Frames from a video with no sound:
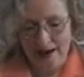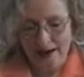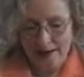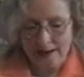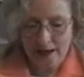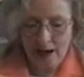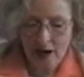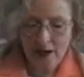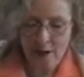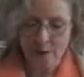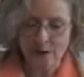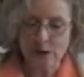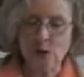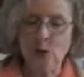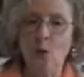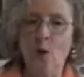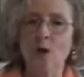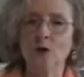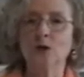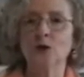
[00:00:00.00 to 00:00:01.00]

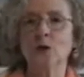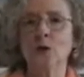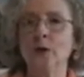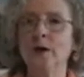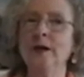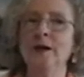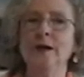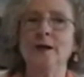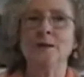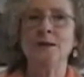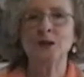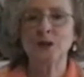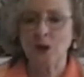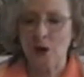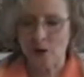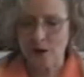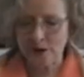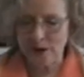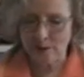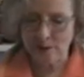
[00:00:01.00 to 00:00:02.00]
Economist Walter Williams
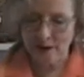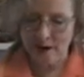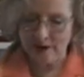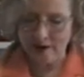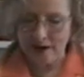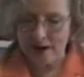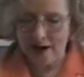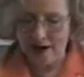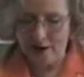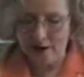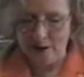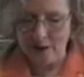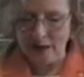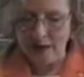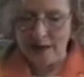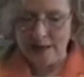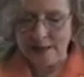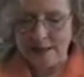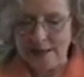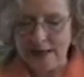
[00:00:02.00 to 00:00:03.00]
talks about how
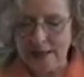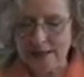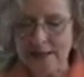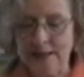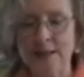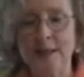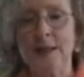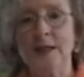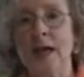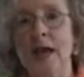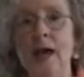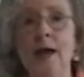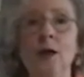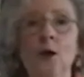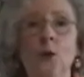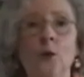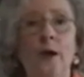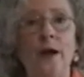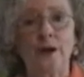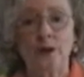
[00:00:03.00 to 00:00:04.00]
Texas
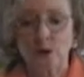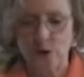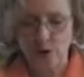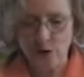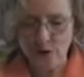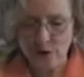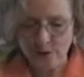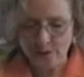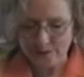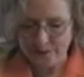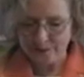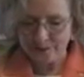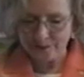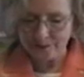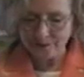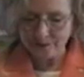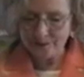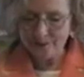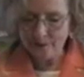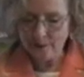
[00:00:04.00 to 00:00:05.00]
cattle ranchers
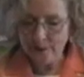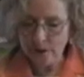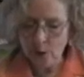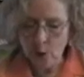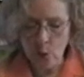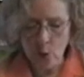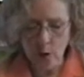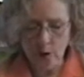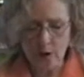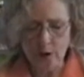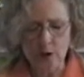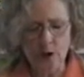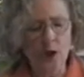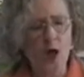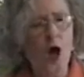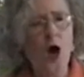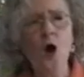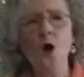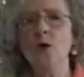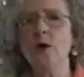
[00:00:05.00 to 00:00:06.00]
work
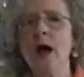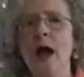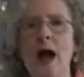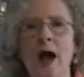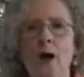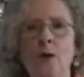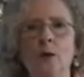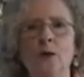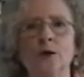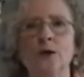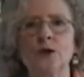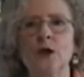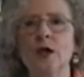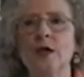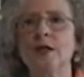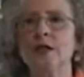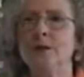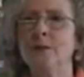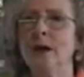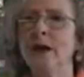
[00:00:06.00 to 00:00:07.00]
long hours
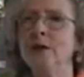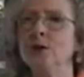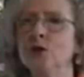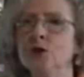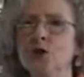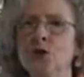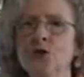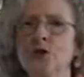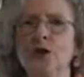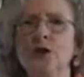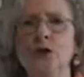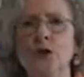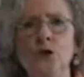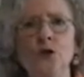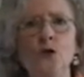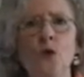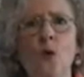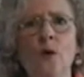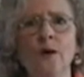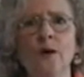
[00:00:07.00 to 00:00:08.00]
to make sure that New
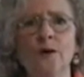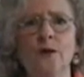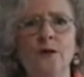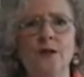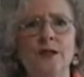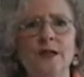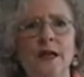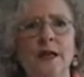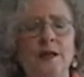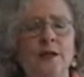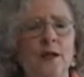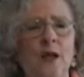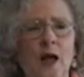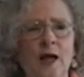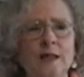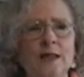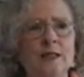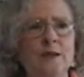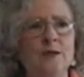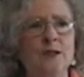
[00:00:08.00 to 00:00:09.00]
Yorkers get
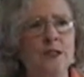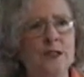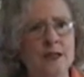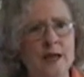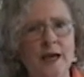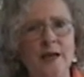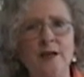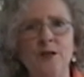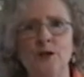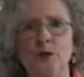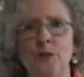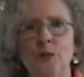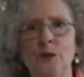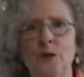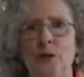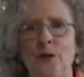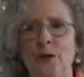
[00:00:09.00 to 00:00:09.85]
lots of steak to put